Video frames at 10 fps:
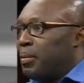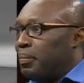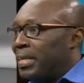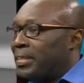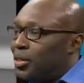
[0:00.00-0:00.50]

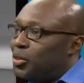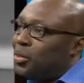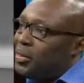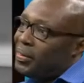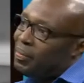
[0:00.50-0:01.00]
But he
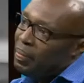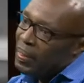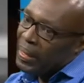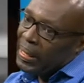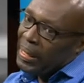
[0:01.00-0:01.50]
thought
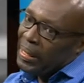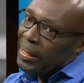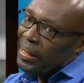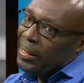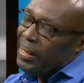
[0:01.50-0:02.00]

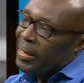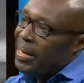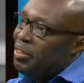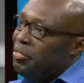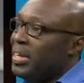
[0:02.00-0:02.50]

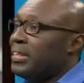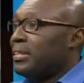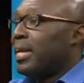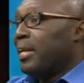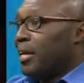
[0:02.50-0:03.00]
the events
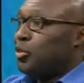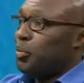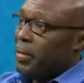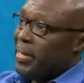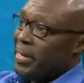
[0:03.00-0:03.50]
that led to
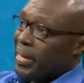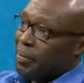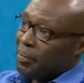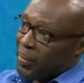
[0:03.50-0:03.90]
PDA